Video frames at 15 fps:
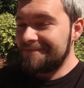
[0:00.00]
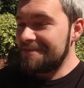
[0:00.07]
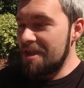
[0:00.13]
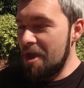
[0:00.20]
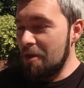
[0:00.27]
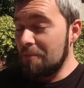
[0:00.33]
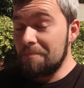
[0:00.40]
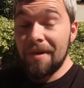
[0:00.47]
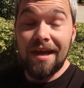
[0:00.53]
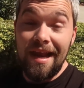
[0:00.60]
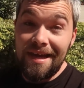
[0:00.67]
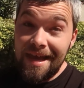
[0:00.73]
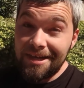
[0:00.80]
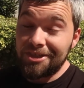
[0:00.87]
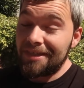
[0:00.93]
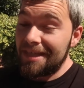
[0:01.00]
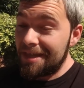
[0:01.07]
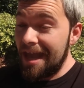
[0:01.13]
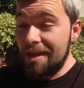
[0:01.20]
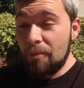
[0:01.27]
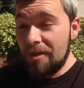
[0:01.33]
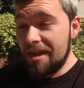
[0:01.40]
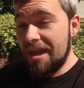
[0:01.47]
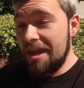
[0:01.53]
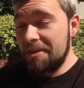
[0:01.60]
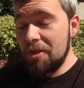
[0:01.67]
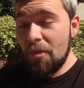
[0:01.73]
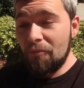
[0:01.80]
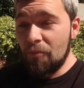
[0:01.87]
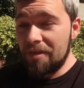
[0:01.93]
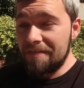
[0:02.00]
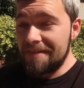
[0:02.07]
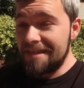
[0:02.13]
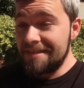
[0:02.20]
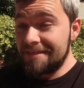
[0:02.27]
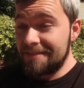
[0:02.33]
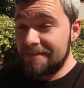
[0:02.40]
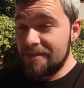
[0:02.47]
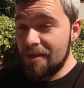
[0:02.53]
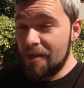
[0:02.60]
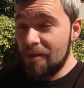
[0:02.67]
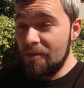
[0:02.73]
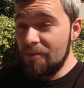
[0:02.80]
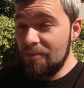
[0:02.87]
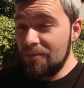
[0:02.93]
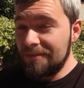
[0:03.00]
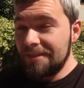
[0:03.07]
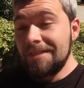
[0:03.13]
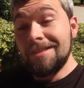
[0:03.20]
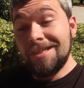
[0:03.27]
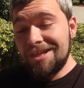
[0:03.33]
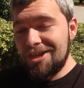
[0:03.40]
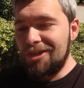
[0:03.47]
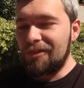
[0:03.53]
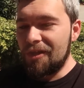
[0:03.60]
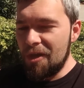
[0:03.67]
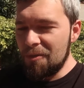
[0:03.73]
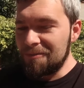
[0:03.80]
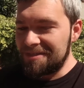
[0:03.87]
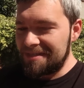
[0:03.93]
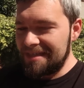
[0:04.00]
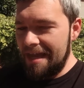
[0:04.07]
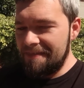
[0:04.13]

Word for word: No, but I actually kind of want a hundo of one of these, so close.